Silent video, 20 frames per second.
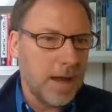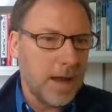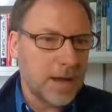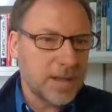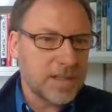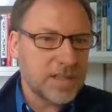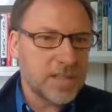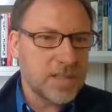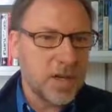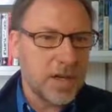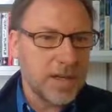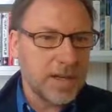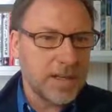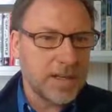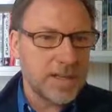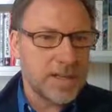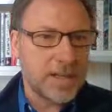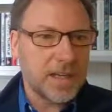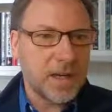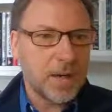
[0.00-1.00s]
Sterling
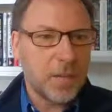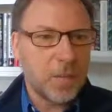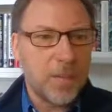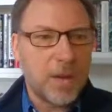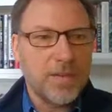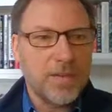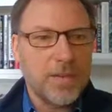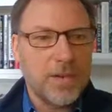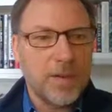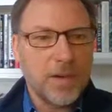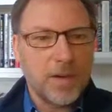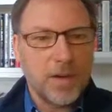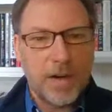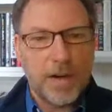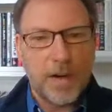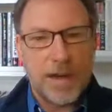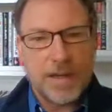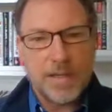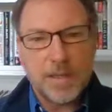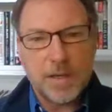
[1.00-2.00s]
sitting at
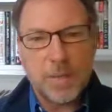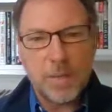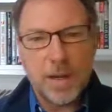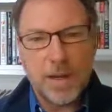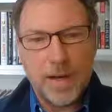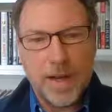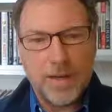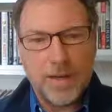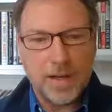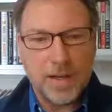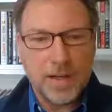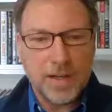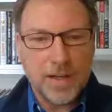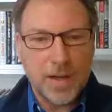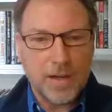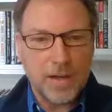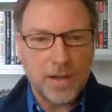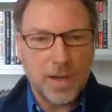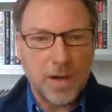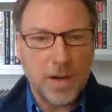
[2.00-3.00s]
139.81, having
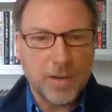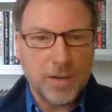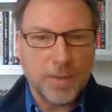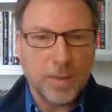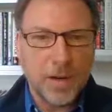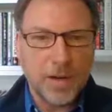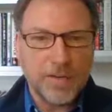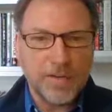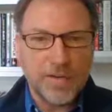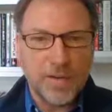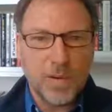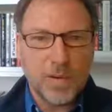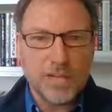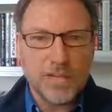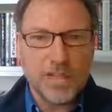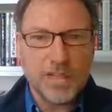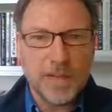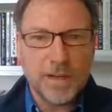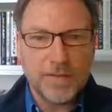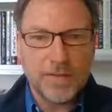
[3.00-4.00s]
another go at the
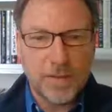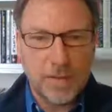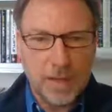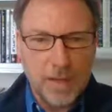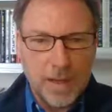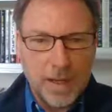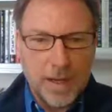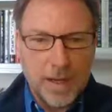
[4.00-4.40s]
140 level.